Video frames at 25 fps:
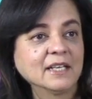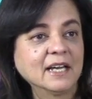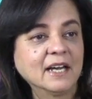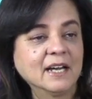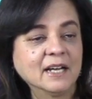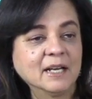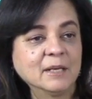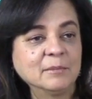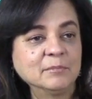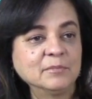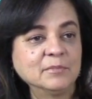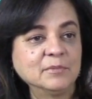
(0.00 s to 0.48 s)

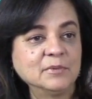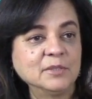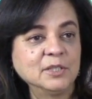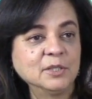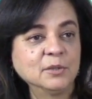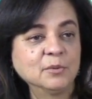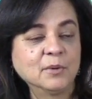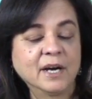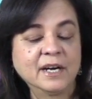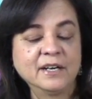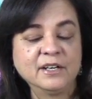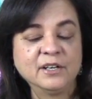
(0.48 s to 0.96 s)
Um,
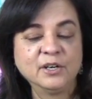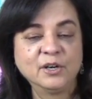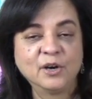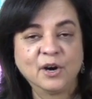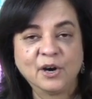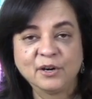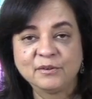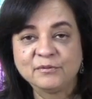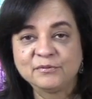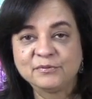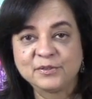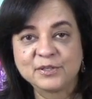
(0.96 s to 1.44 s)
you are
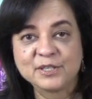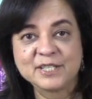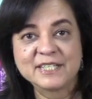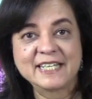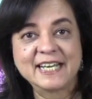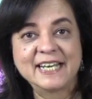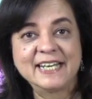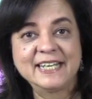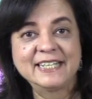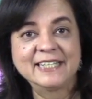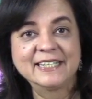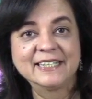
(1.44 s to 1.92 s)
not
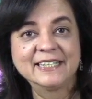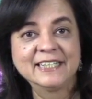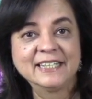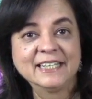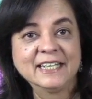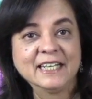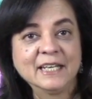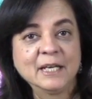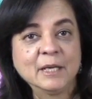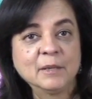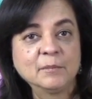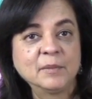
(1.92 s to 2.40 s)

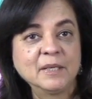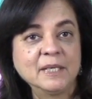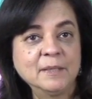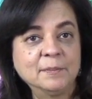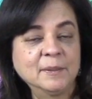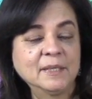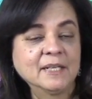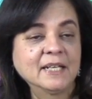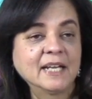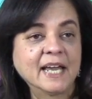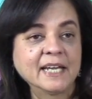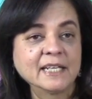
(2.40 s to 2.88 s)
forsaken.
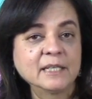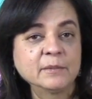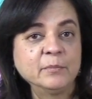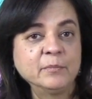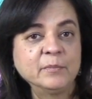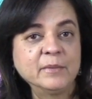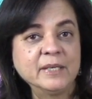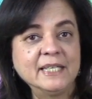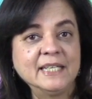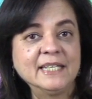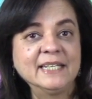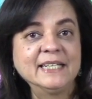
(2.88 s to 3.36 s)
People like
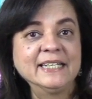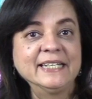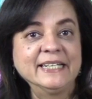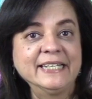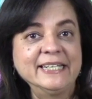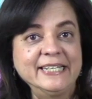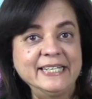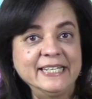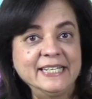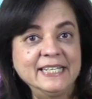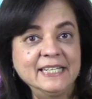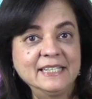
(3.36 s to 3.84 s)
me
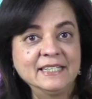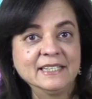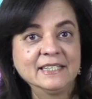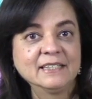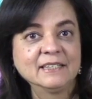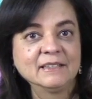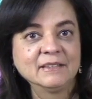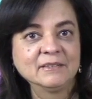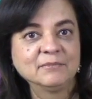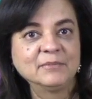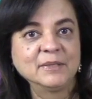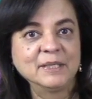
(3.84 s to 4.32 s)

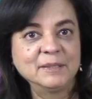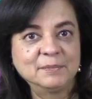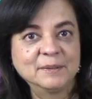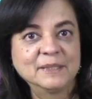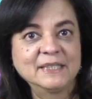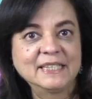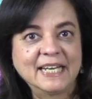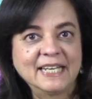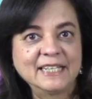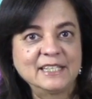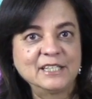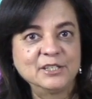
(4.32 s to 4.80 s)
need
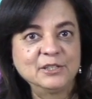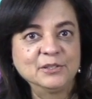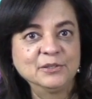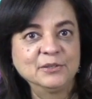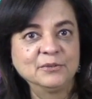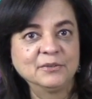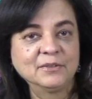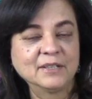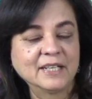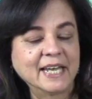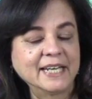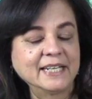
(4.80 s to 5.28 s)
people like
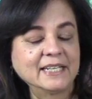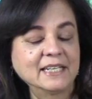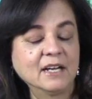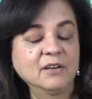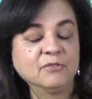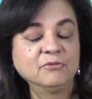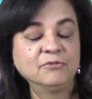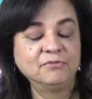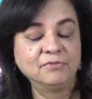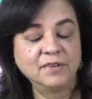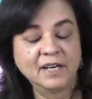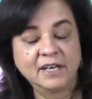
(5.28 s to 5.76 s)
you,
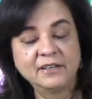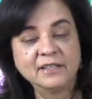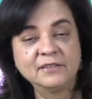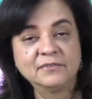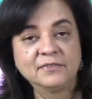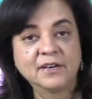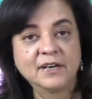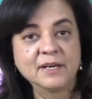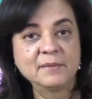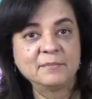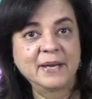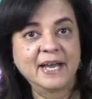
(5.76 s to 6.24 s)
like very,
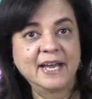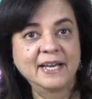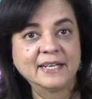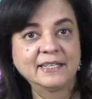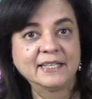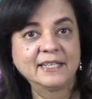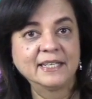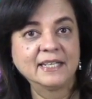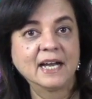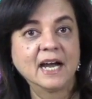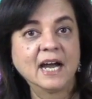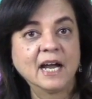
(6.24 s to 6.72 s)
very
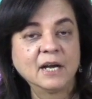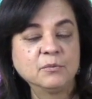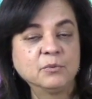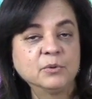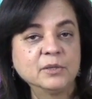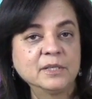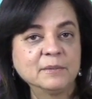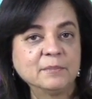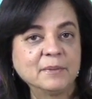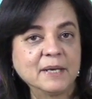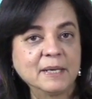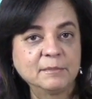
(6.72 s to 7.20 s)
badly. I
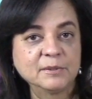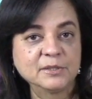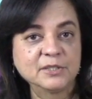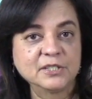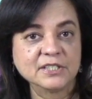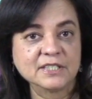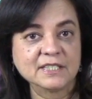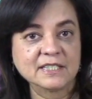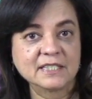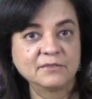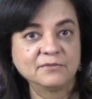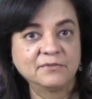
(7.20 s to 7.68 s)
wouldn't be able
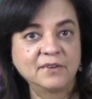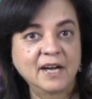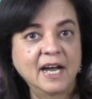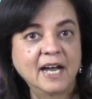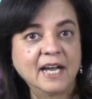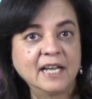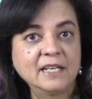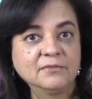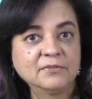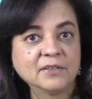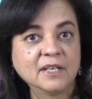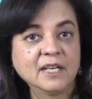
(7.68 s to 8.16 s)
to
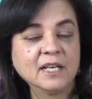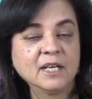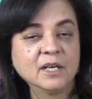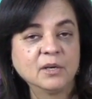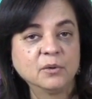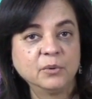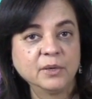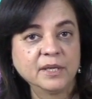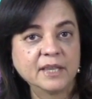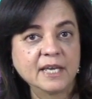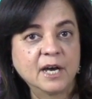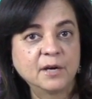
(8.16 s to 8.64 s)
survive
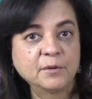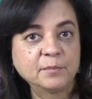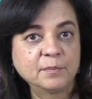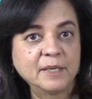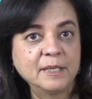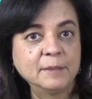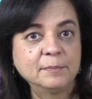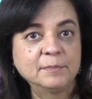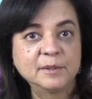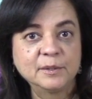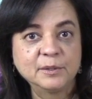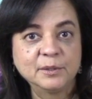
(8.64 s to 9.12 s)
without
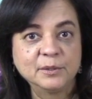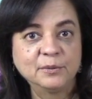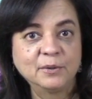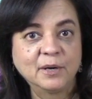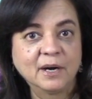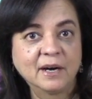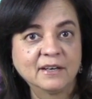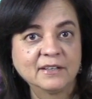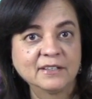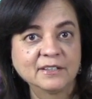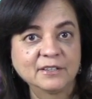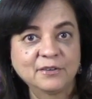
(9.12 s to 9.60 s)
people who
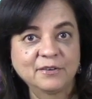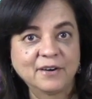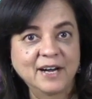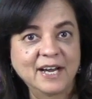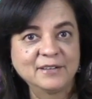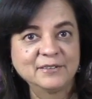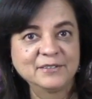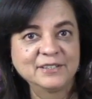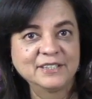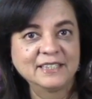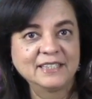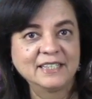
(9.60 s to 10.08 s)
aren't
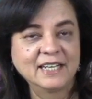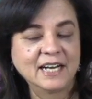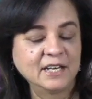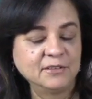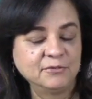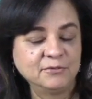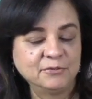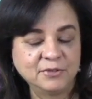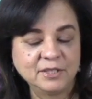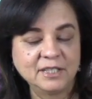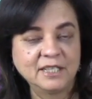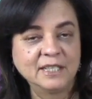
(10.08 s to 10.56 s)
grounded.
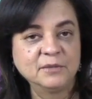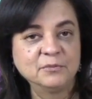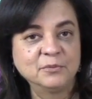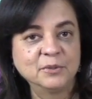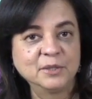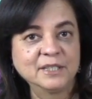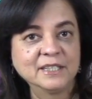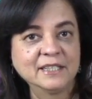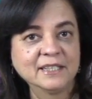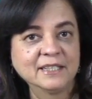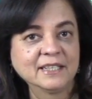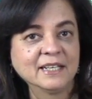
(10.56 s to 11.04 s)
I really
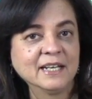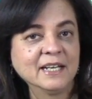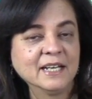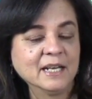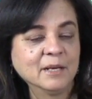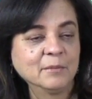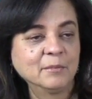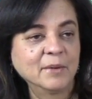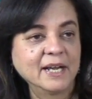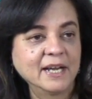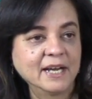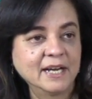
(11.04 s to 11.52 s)
wouldn't.
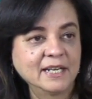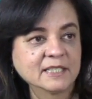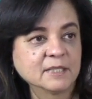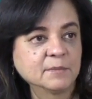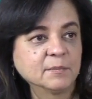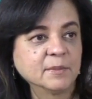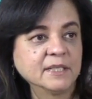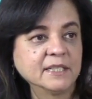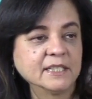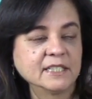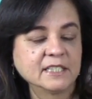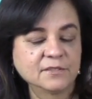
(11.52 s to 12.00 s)
My
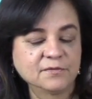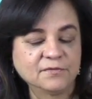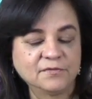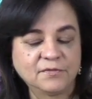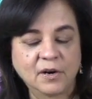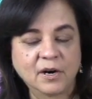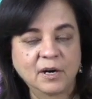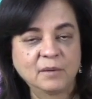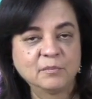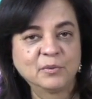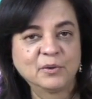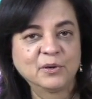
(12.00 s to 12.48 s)
husband is
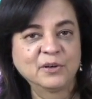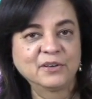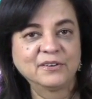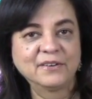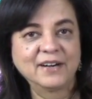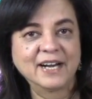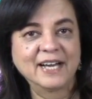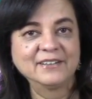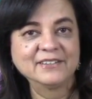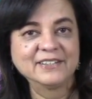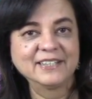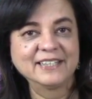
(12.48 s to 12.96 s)
far more
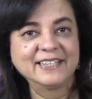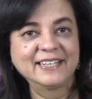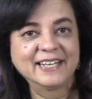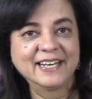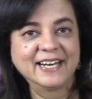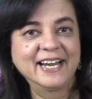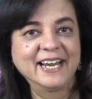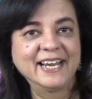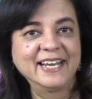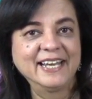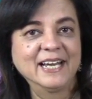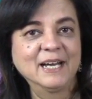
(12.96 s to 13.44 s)
grounded
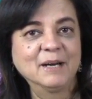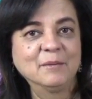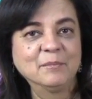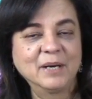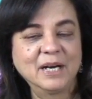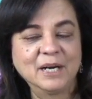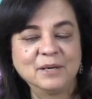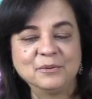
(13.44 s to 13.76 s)
than I am.